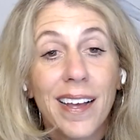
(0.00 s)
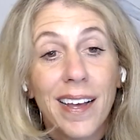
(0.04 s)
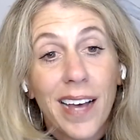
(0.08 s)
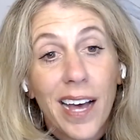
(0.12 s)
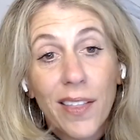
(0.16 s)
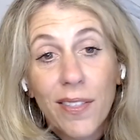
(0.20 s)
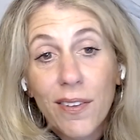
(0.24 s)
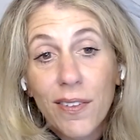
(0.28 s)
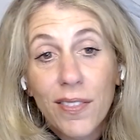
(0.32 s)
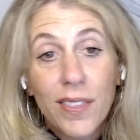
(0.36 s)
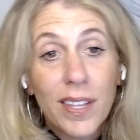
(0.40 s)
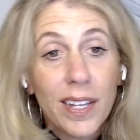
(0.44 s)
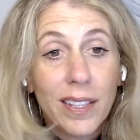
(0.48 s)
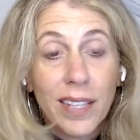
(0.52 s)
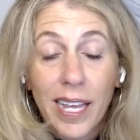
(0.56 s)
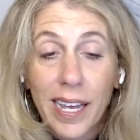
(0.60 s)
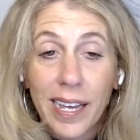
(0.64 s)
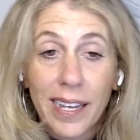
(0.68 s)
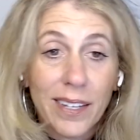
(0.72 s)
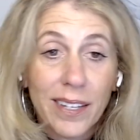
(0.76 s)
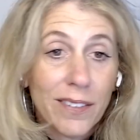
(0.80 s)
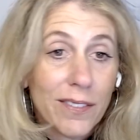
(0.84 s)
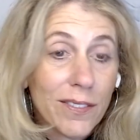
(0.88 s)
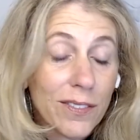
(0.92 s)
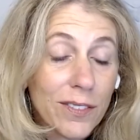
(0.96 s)
Other than
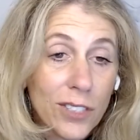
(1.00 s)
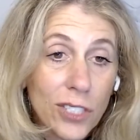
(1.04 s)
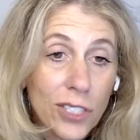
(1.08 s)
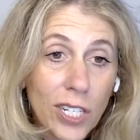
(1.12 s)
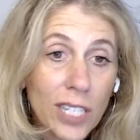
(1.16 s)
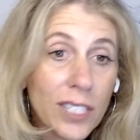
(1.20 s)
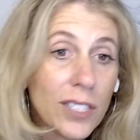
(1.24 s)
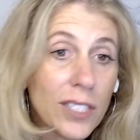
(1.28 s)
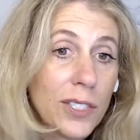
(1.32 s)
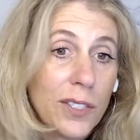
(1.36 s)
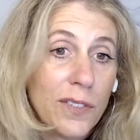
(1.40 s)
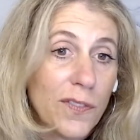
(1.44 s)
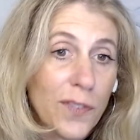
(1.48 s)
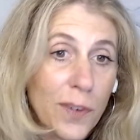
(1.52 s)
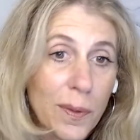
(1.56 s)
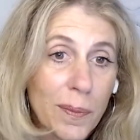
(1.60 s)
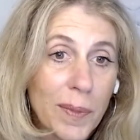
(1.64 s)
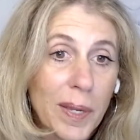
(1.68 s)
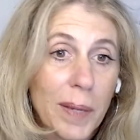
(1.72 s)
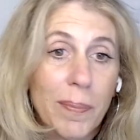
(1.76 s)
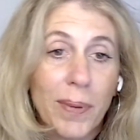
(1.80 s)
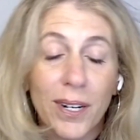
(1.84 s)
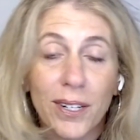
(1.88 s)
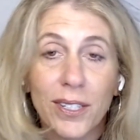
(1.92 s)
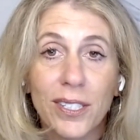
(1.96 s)
like just for
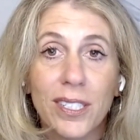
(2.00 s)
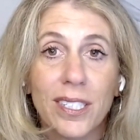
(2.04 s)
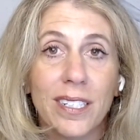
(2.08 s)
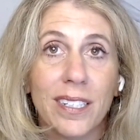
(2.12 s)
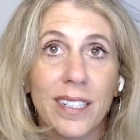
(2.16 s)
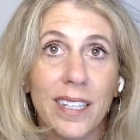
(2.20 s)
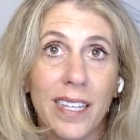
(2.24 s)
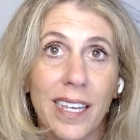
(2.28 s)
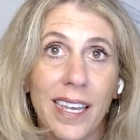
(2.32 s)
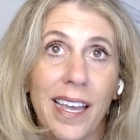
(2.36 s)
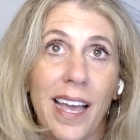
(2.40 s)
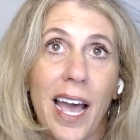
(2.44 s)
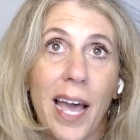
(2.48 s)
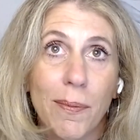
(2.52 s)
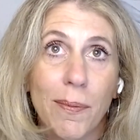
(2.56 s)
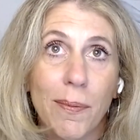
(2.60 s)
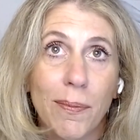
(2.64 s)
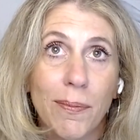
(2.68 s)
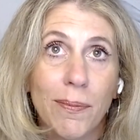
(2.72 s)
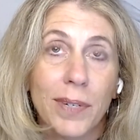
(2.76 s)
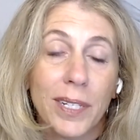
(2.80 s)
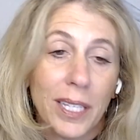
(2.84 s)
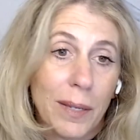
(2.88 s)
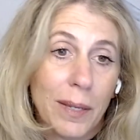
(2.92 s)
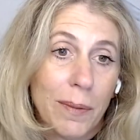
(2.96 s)
me personally, I
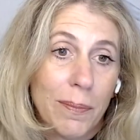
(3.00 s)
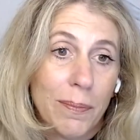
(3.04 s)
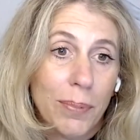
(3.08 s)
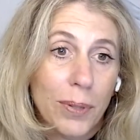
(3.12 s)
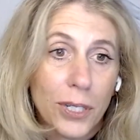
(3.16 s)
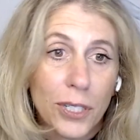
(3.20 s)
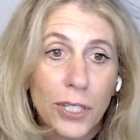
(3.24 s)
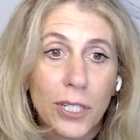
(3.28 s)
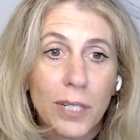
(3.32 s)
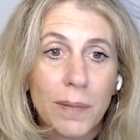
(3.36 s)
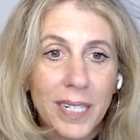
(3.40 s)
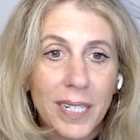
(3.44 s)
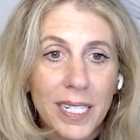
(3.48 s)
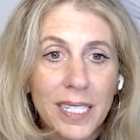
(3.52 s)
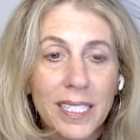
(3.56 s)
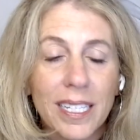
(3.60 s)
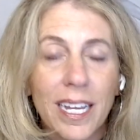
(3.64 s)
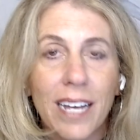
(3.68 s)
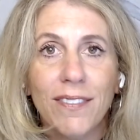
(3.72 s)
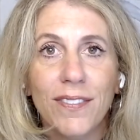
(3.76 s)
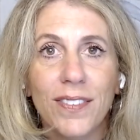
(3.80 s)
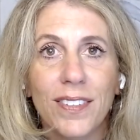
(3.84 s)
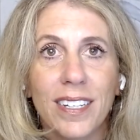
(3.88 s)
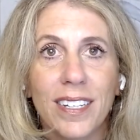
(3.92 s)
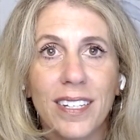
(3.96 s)
really pushed
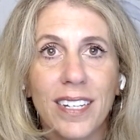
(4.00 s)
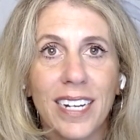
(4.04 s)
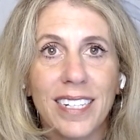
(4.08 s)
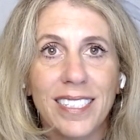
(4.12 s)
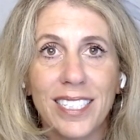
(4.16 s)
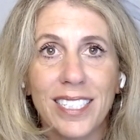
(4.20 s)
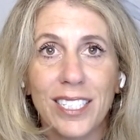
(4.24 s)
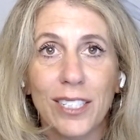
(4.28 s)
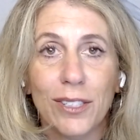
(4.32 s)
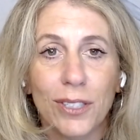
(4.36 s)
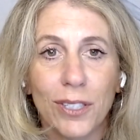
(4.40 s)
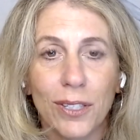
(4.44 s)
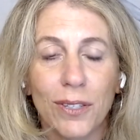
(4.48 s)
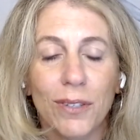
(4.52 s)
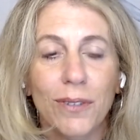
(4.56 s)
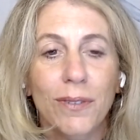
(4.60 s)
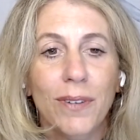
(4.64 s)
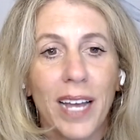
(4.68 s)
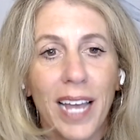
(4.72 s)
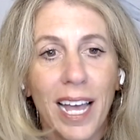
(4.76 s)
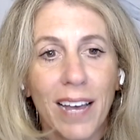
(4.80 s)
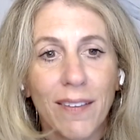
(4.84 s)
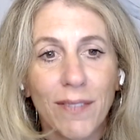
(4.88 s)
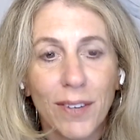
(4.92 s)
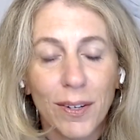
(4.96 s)
myself, and I still do.
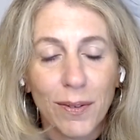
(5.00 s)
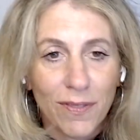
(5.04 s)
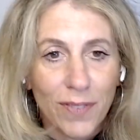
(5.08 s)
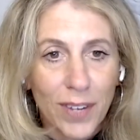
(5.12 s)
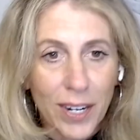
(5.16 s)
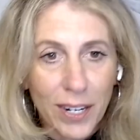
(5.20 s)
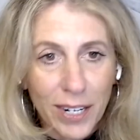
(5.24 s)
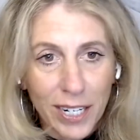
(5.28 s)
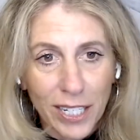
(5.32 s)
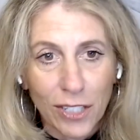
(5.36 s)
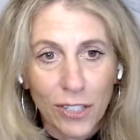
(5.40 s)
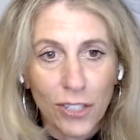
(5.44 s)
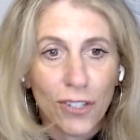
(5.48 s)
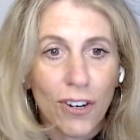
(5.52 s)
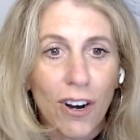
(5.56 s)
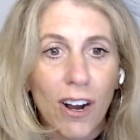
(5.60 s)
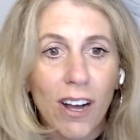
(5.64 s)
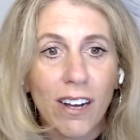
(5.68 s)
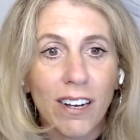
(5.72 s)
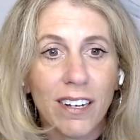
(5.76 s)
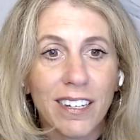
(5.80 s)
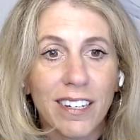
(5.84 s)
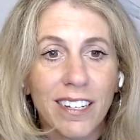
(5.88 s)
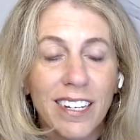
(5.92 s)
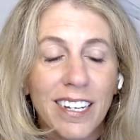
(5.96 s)
I have a very
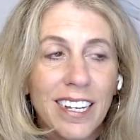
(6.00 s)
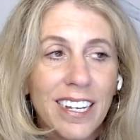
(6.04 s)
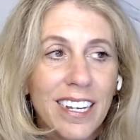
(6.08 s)
strong